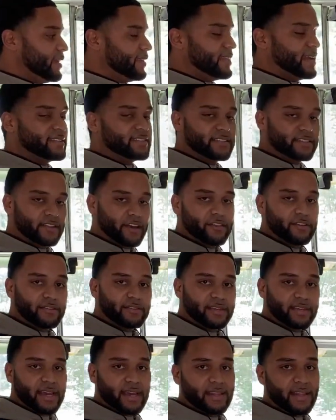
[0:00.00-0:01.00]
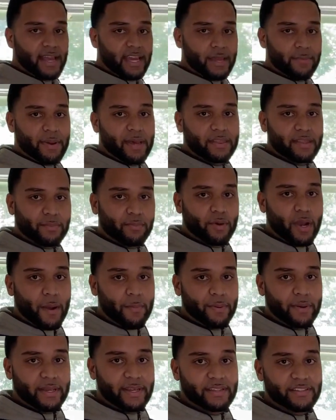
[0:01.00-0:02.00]
That's another thing I like about the
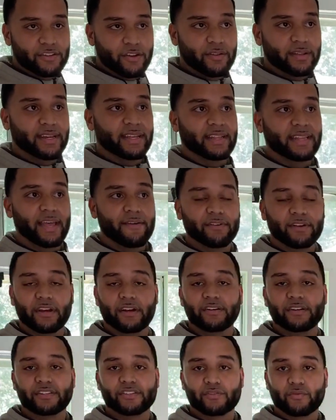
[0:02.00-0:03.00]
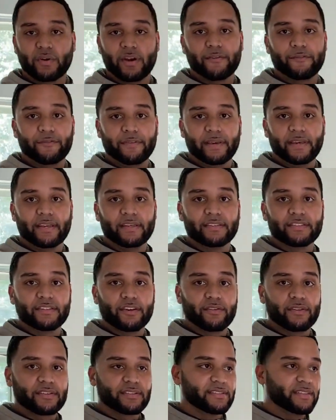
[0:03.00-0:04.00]
property. It's only eleven hundred square feet,
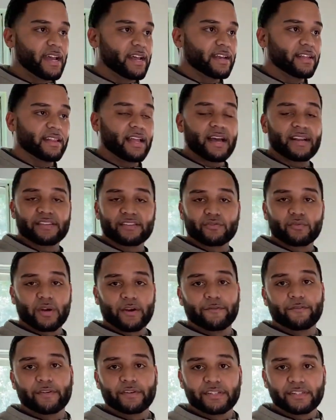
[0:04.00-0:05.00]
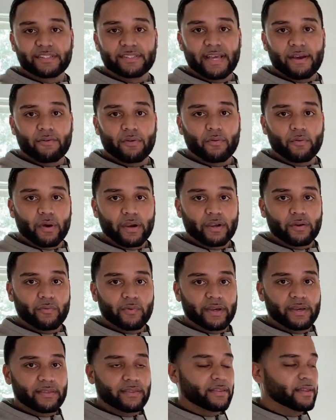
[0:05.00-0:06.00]
so there's not a lot of square footage that we're
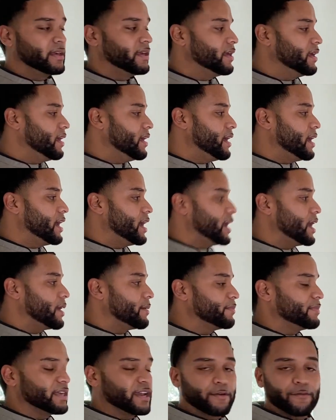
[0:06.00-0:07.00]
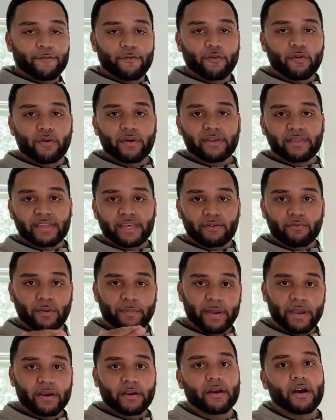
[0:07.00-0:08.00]
working with. Um, therefore, the
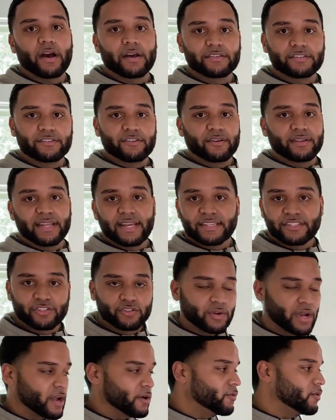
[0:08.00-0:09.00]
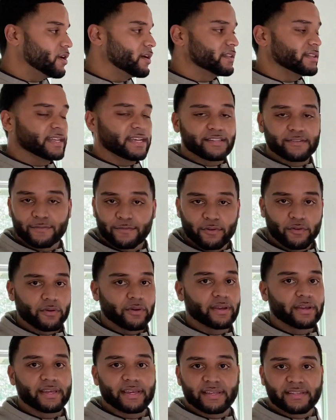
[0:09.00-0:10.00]
repair costs, you know, less drywall, less
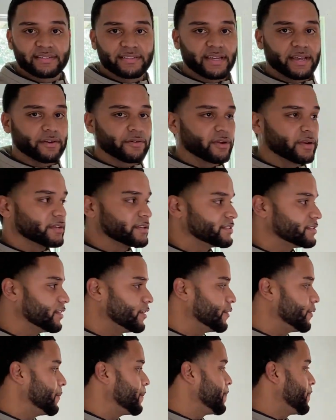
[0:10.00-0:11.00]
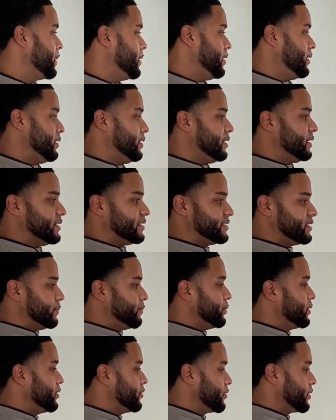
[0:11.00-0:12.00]
flooring, et cetera. So,
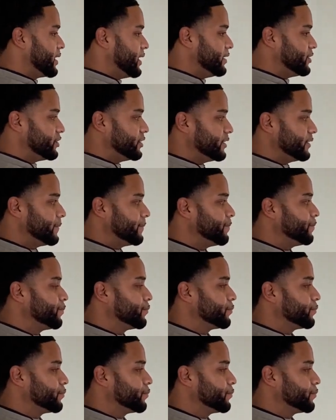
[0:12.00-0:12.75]
simple little kitchen.